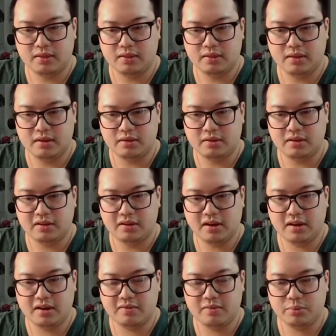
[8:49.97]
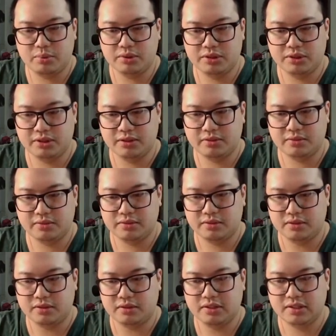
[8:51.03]
they've been pushed in,
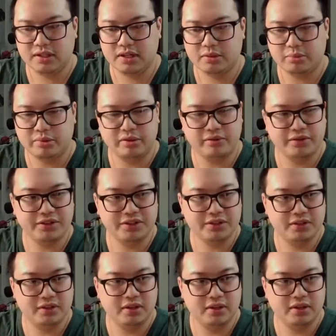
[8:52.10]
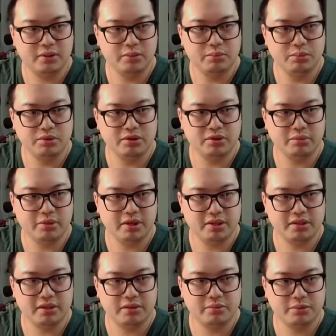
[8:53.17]
so it's not a perfect booster
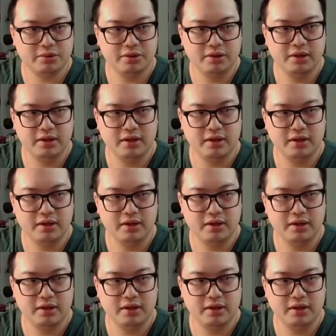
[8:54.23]
box anymore.